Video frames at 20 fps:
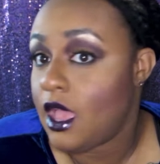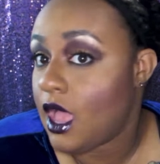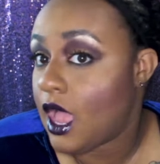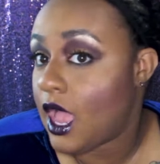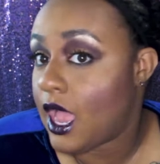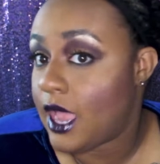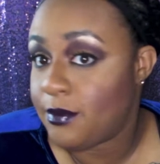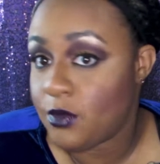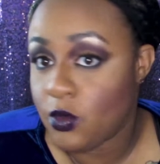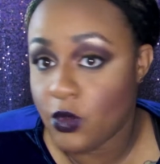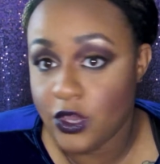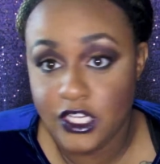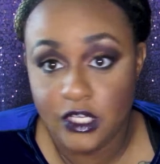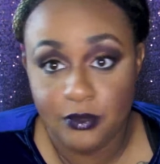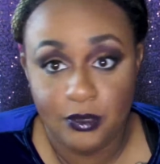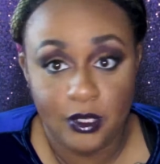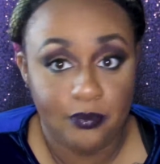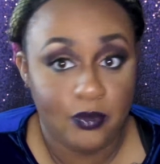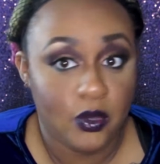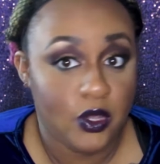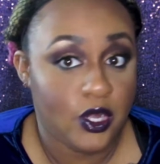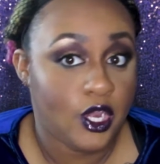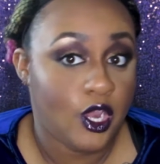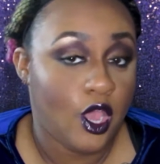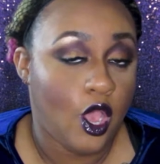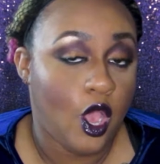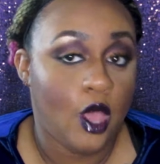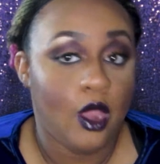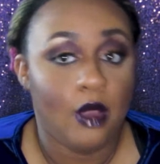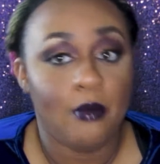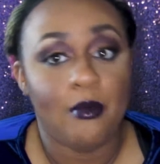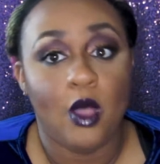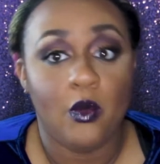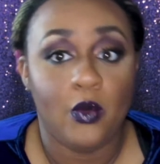I'm going to be putting on my